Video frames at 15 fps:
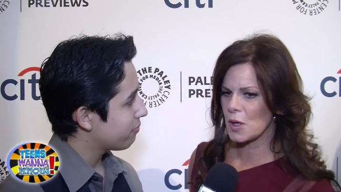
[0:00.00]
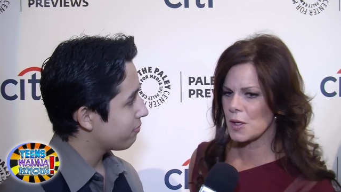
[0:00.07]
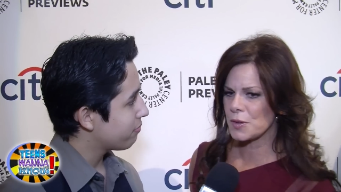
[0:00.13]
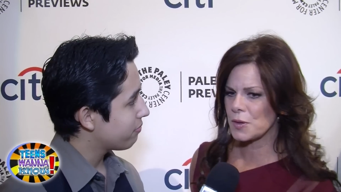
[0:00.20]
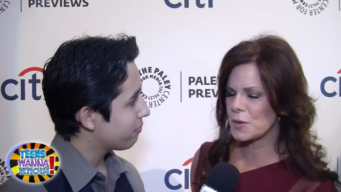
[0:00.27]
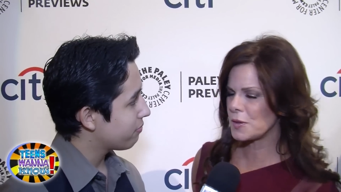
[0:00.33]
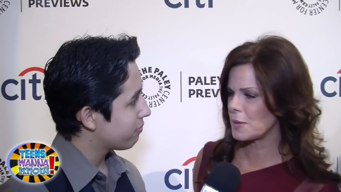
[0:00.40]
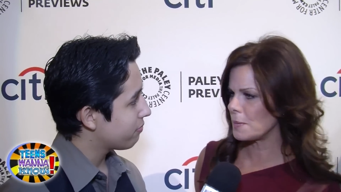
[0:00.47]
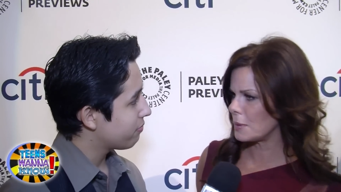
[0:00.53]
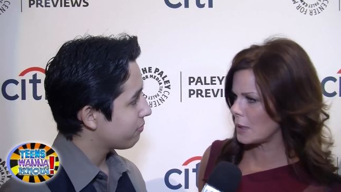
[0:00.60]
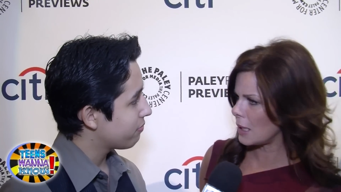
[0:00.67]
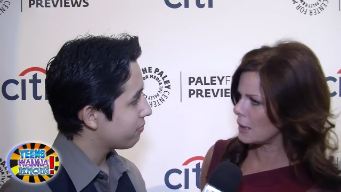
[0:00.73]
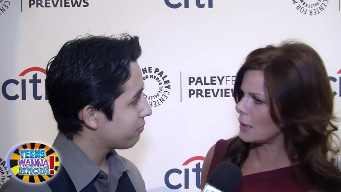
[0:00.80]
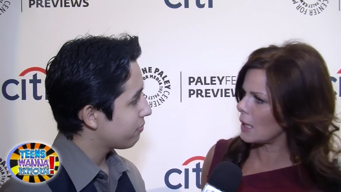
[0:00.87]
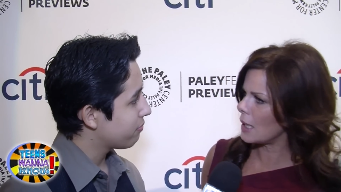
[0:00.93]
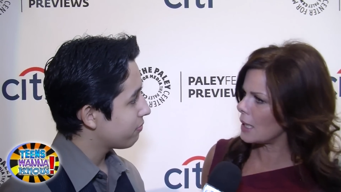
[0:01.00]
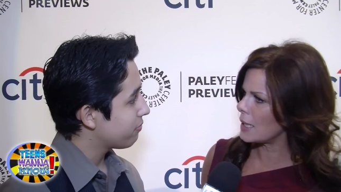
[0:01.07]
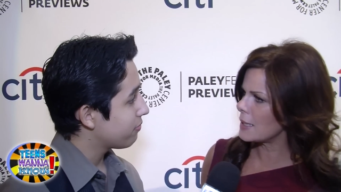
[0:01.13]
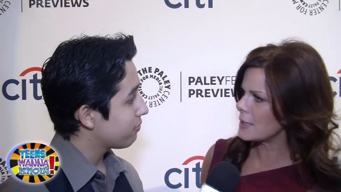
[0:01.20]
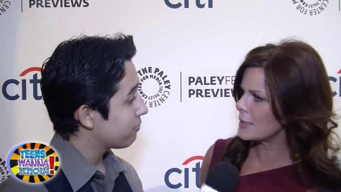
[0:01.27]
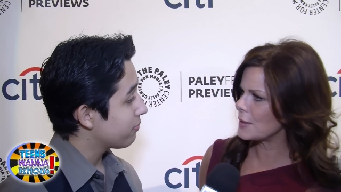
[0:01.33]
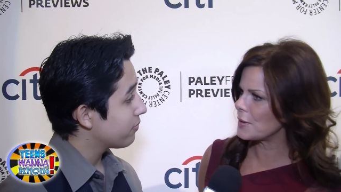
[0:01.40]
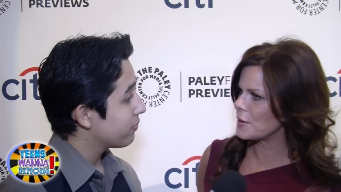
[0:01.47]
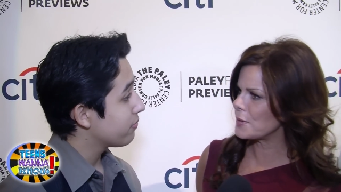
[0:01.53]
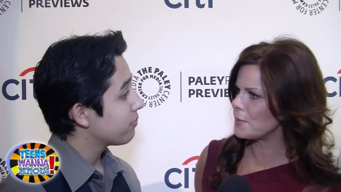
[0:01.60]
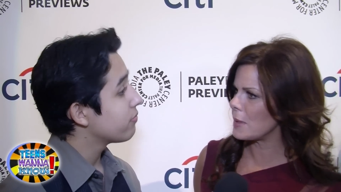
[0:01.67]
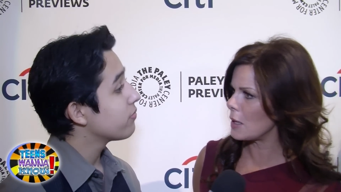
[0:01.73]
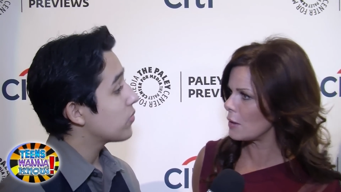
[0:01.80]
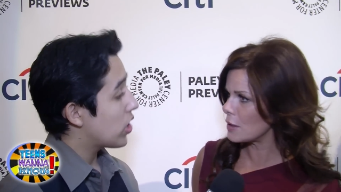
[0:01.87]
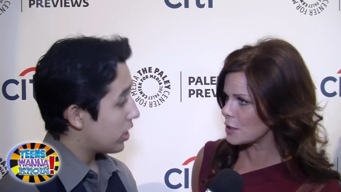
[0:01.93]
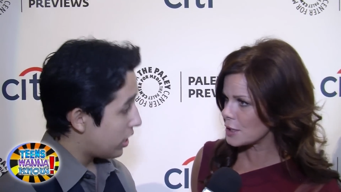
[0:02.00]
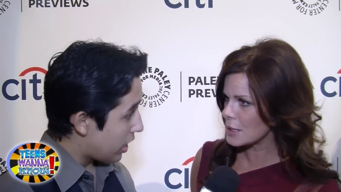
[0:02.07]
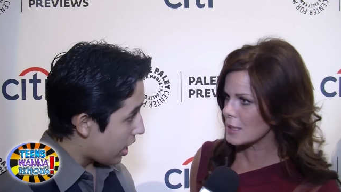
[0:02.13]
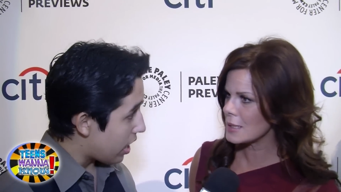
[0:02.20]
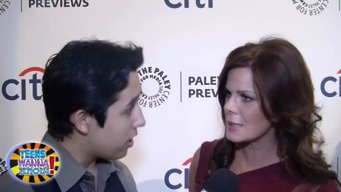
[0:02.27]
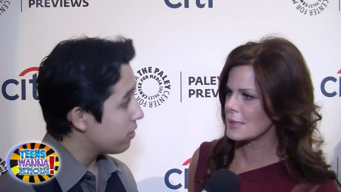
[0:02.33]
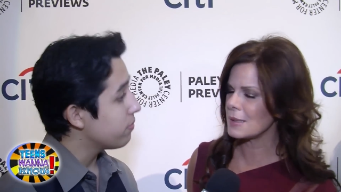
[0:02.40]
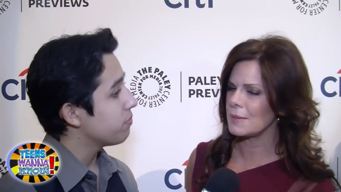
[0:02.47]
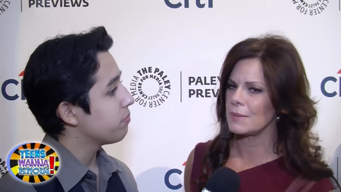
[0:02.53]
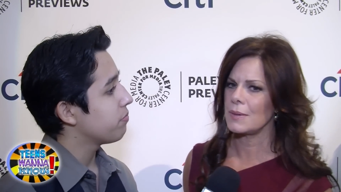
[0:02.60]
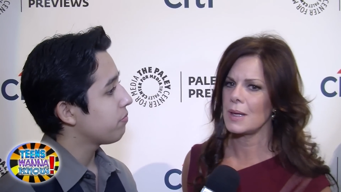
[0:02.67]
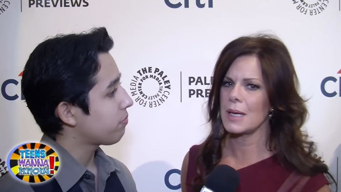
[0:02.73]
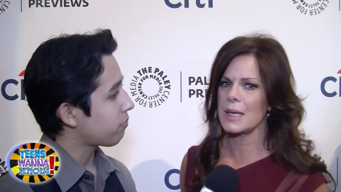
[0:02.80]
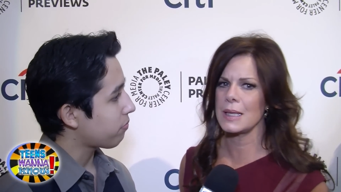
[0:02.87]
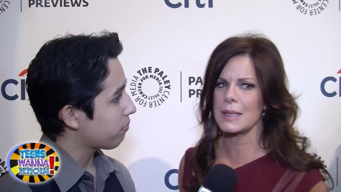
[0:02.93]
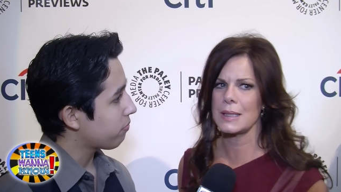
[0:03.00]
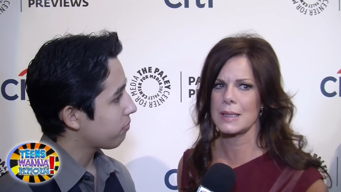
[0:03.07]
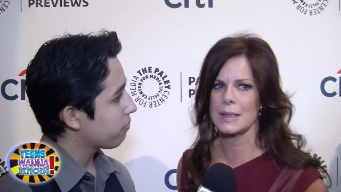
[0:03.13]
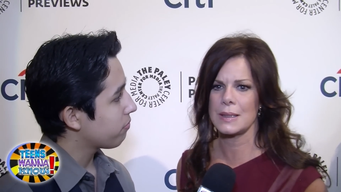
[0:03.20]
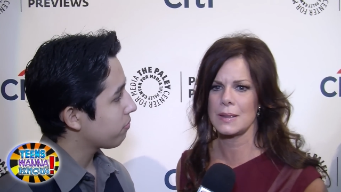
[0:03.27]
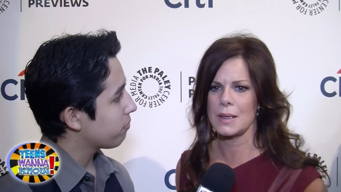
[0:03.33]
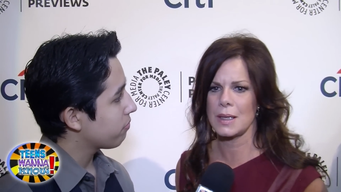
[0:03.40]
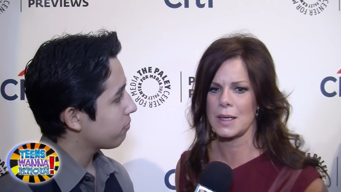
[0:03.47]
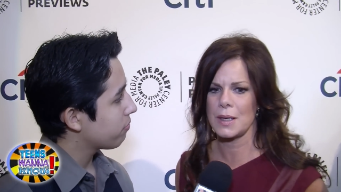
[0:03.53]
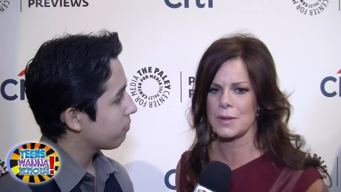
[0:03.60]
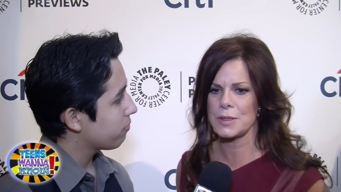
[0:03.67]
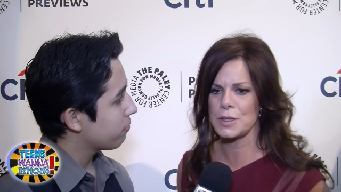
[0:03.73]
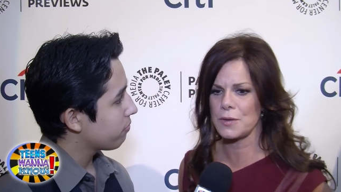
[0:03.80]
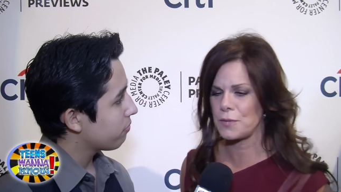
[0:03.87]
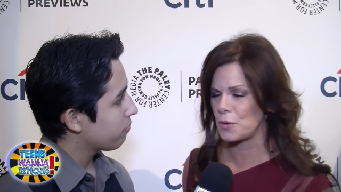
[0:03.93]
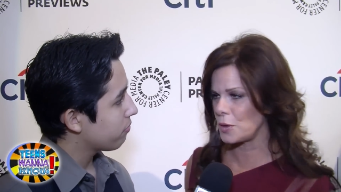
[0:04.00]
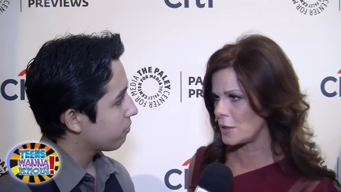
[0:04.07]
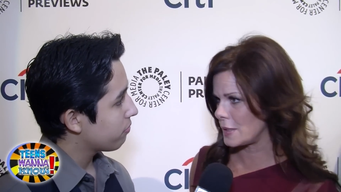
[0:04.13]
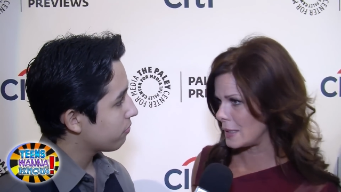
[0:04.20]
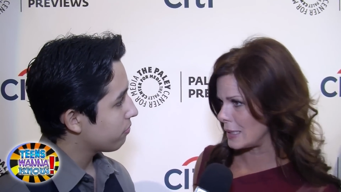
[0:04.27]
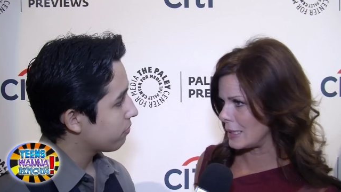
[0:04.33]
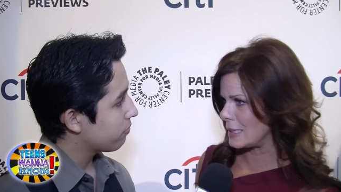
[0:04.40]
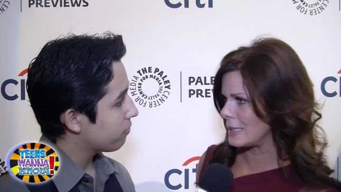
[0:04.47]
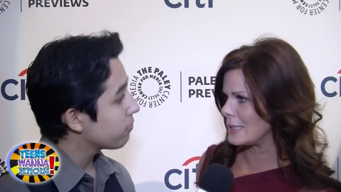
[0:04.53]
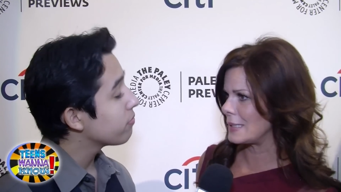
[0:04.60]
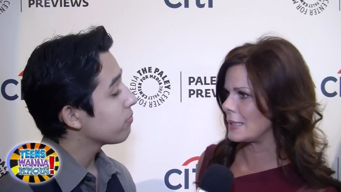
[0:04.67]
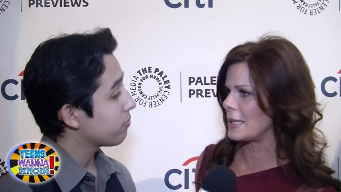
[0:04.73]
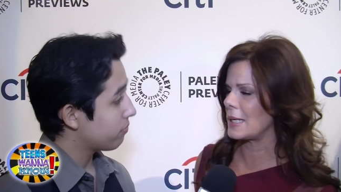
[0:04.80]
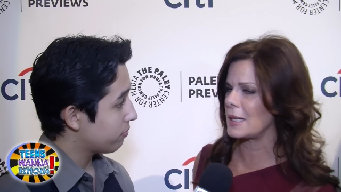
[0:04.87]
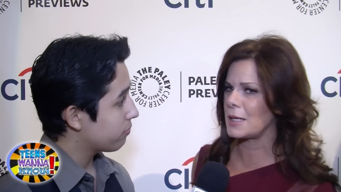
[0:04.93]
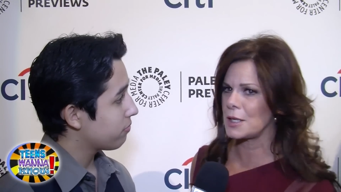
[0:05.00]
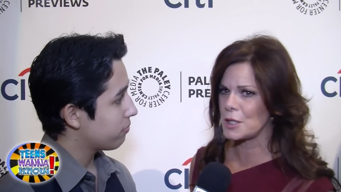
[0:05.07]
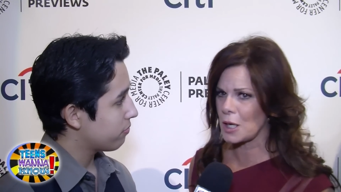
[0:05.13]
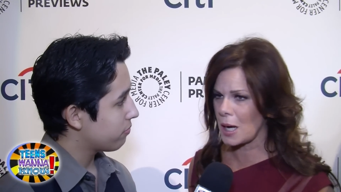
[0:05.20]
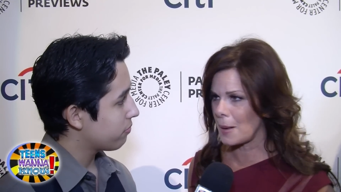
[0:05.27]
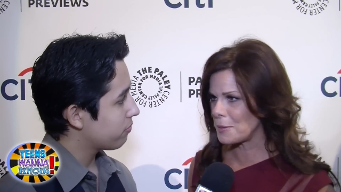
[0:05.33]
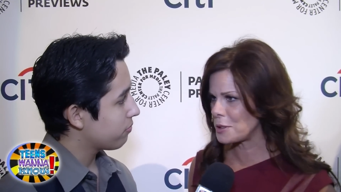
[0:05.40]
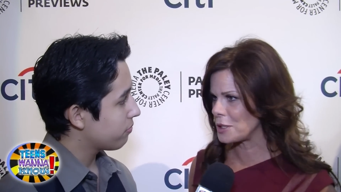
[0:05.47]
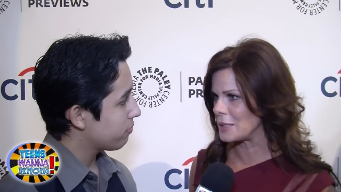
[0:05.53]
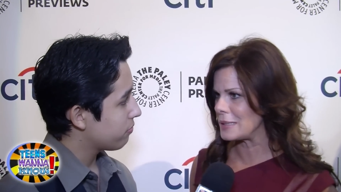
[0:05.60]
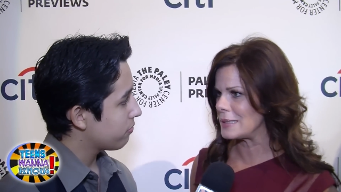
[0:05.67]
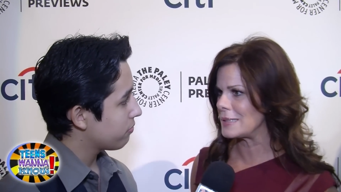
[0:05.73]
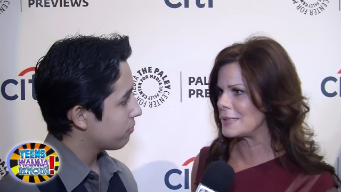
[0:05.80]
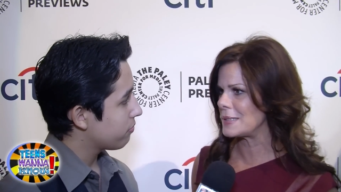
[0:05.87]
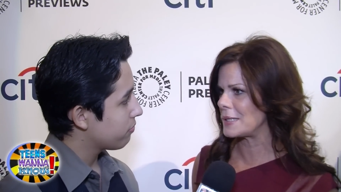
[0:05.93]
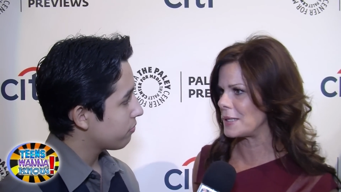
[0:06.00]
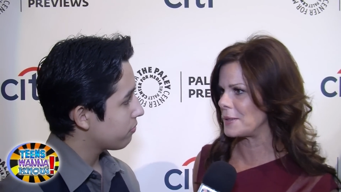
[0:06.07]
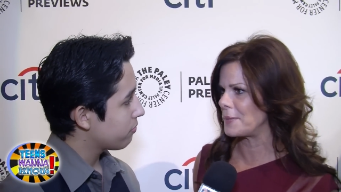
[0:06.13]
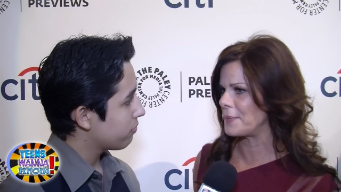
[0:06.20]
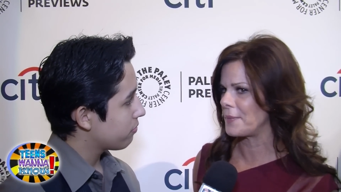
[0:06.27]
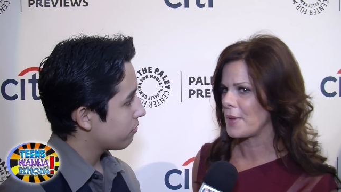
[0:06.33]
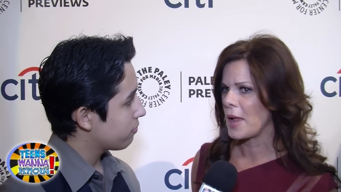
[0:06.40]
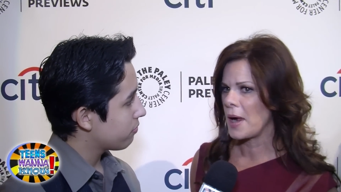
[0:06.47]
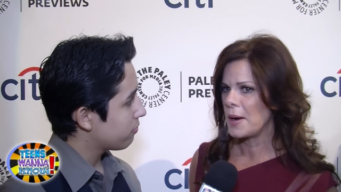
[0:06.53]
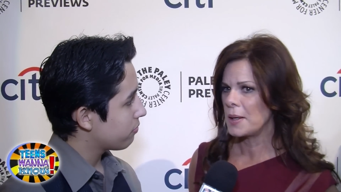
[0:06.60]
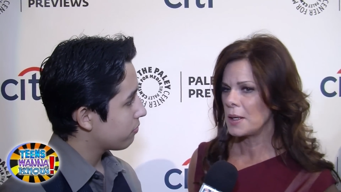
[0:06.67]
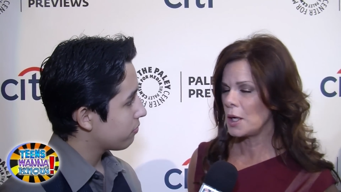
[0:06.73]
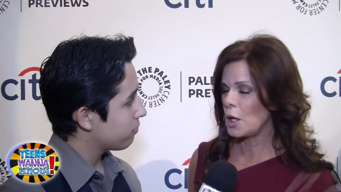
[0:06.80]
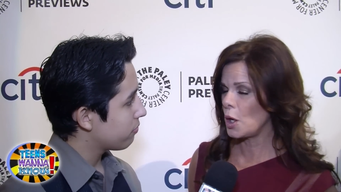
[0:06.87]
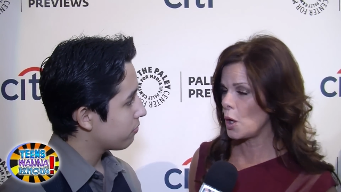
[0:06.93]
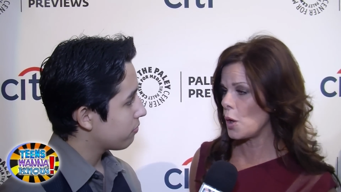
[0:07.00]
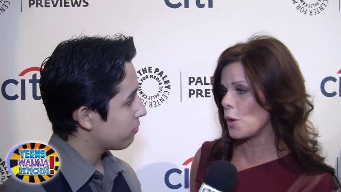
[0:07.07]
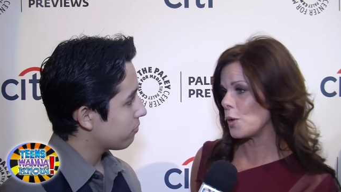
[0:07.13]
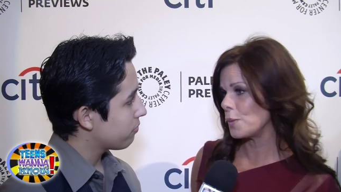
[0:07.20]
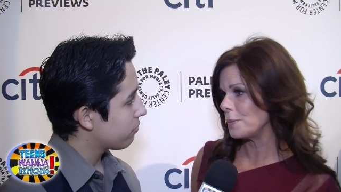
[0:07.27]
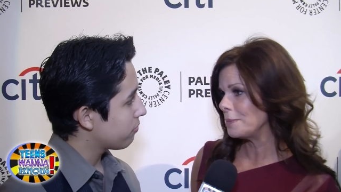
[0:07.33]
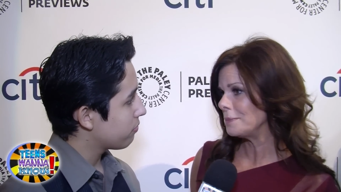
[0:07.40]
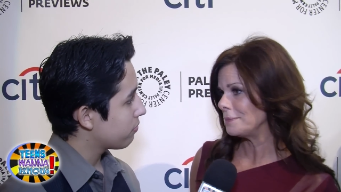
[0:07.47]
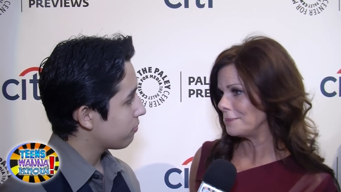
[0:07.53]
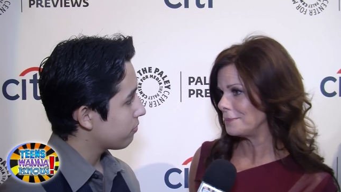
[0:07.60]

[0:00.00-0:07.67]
Speaker 1: also some bloodlines, there's marriages, and uh, divorces and adoptions and a home.